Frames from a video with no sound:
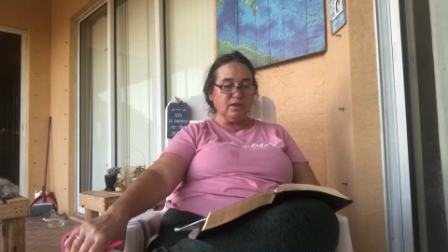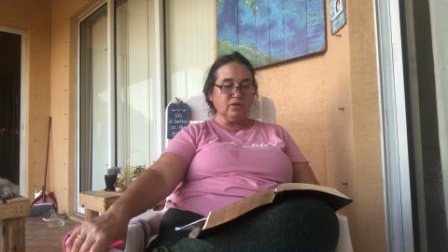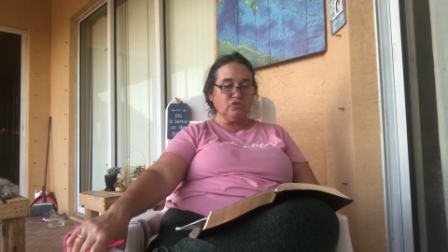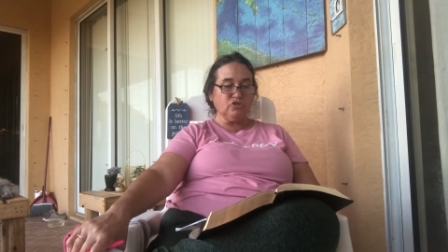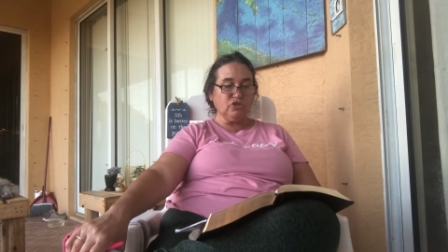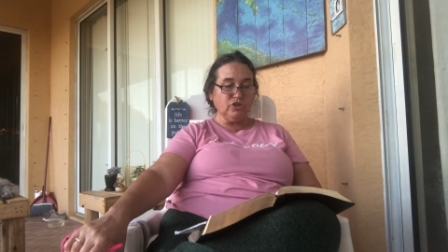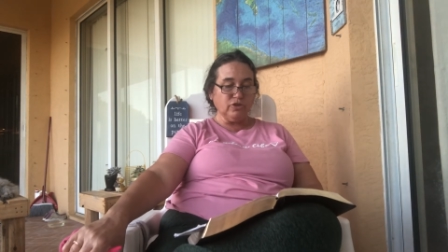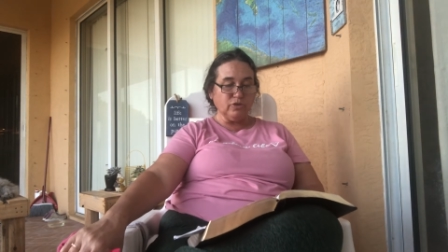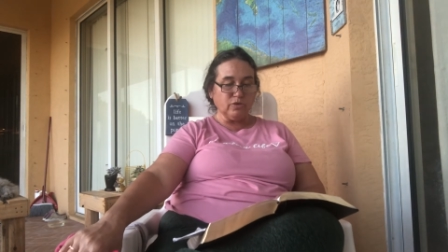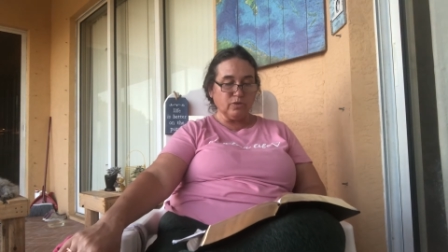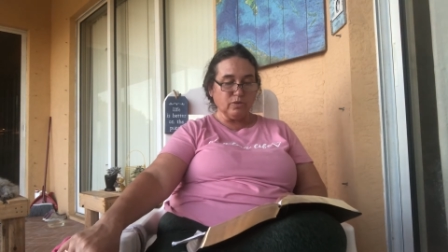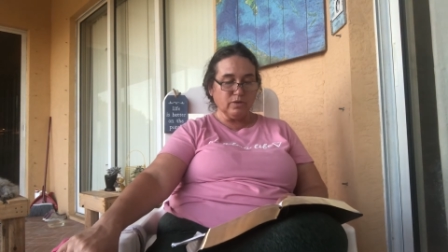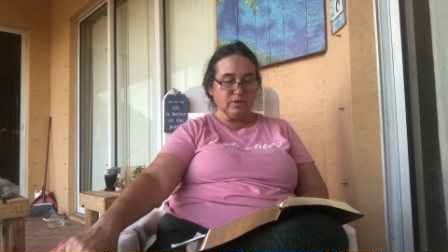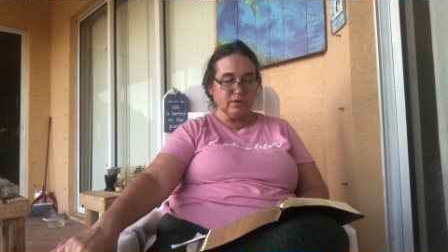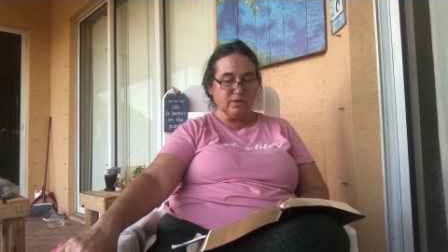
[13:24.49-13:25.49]
two,
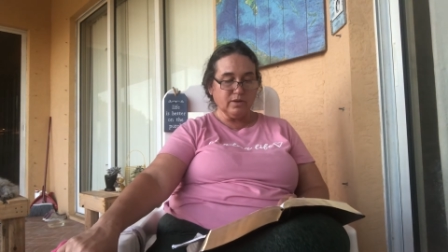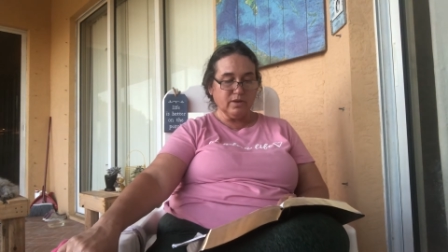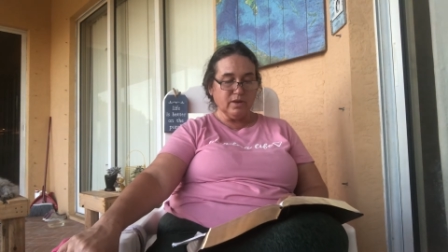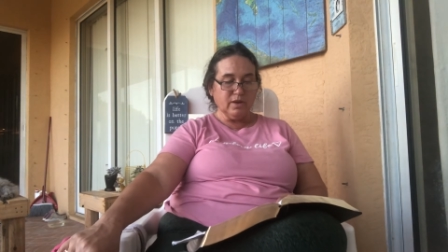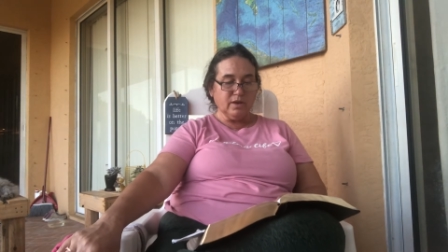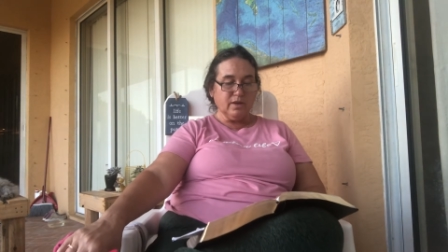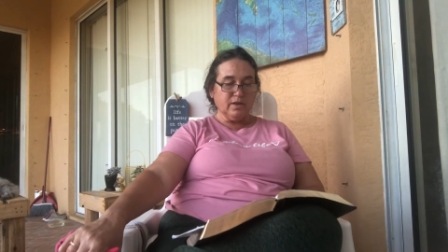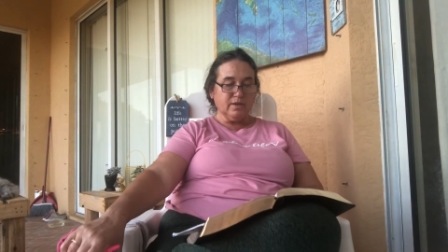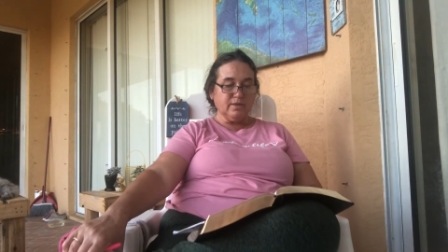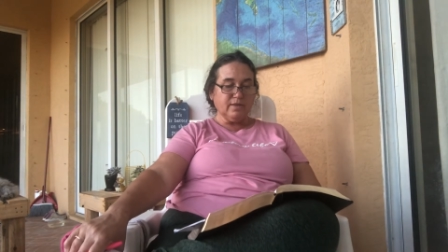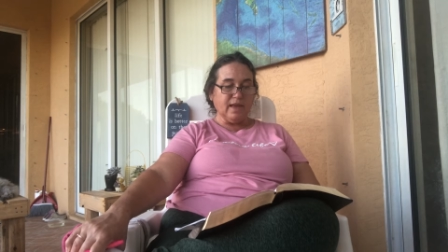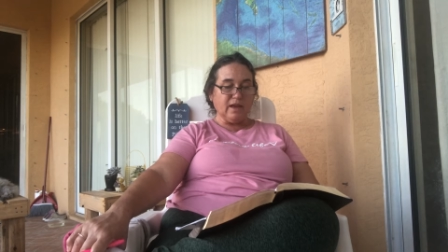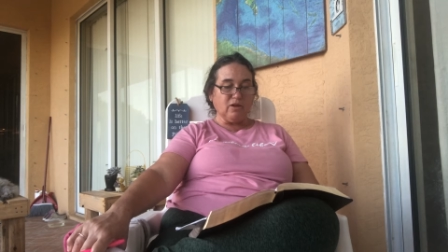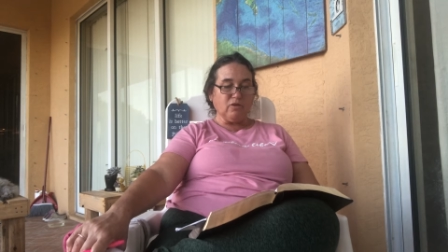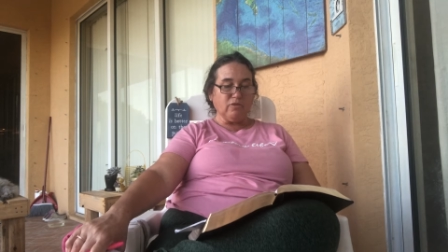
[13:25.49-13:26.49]

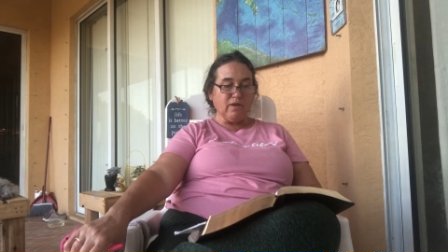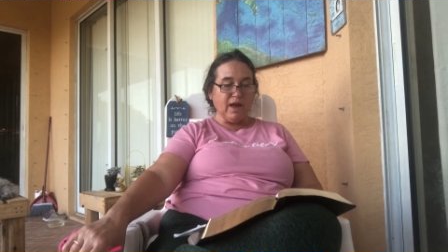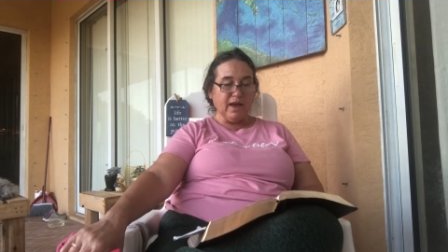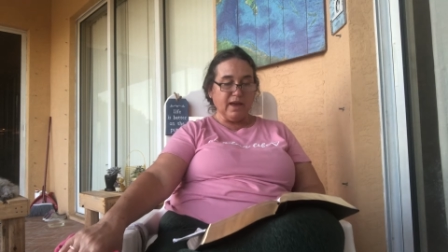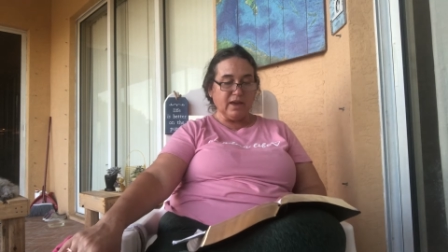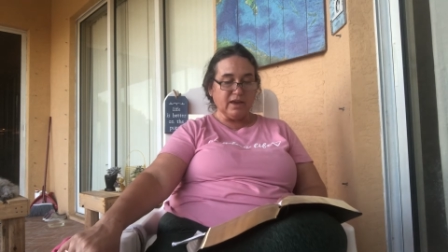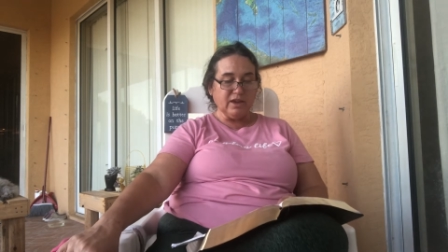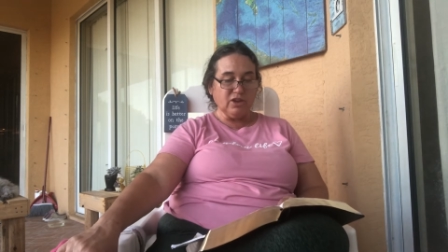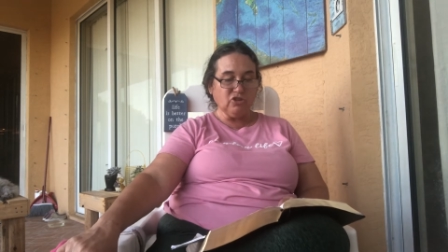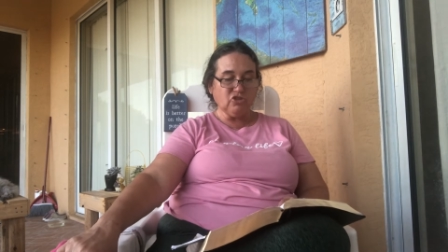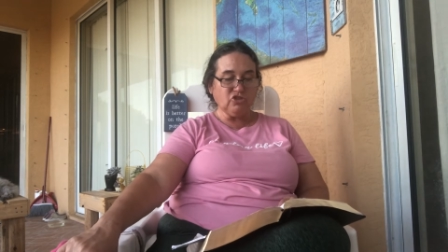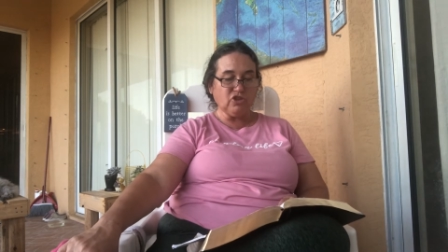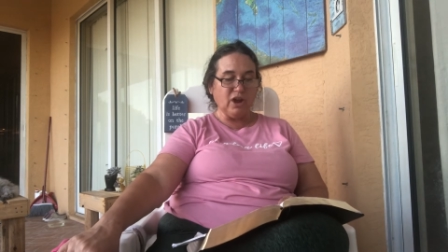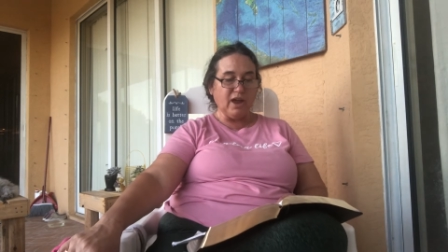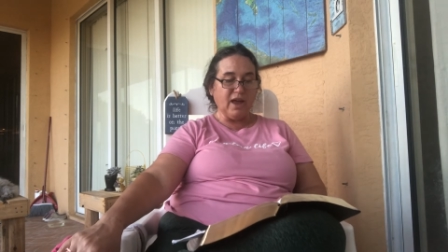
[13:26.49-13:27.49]
Zachariah,
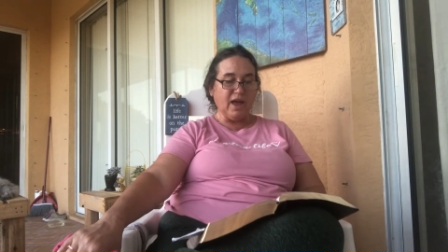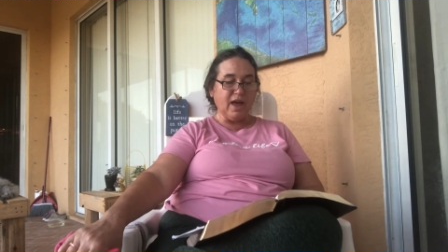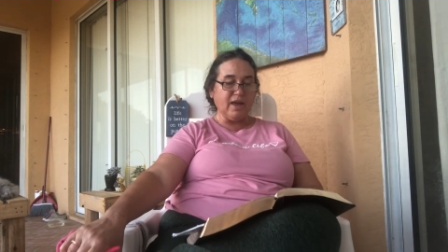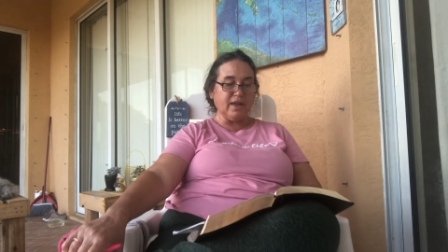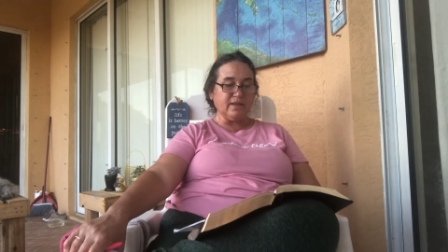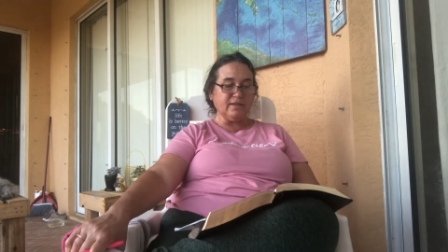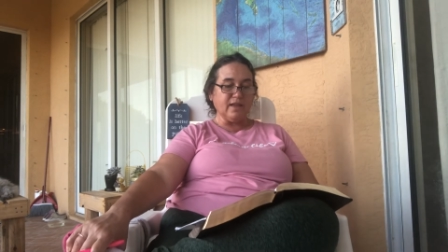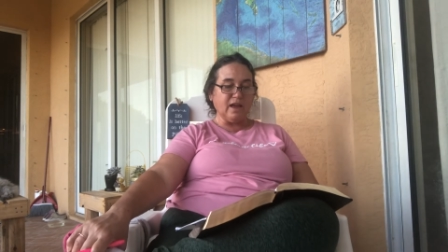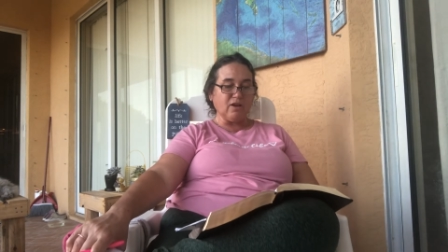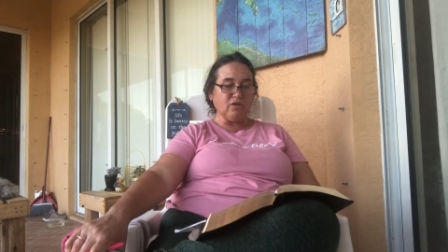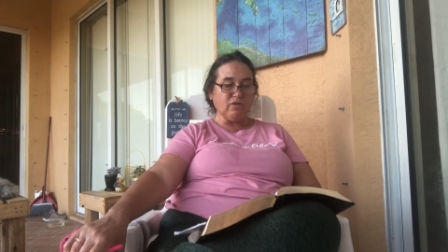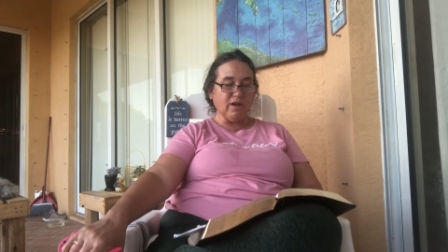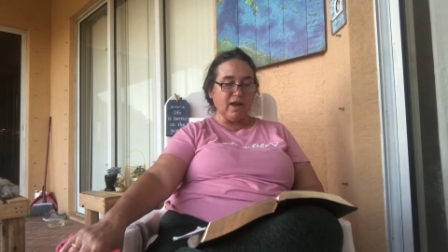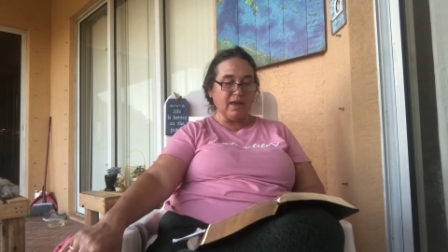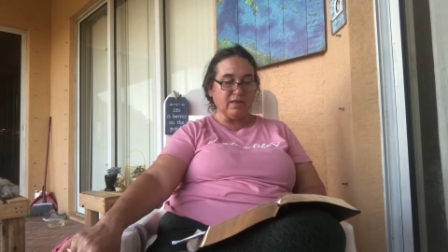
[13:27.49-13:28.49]
Ishai, and
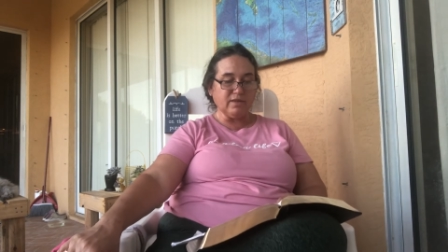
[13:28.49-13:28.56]
Zachariah.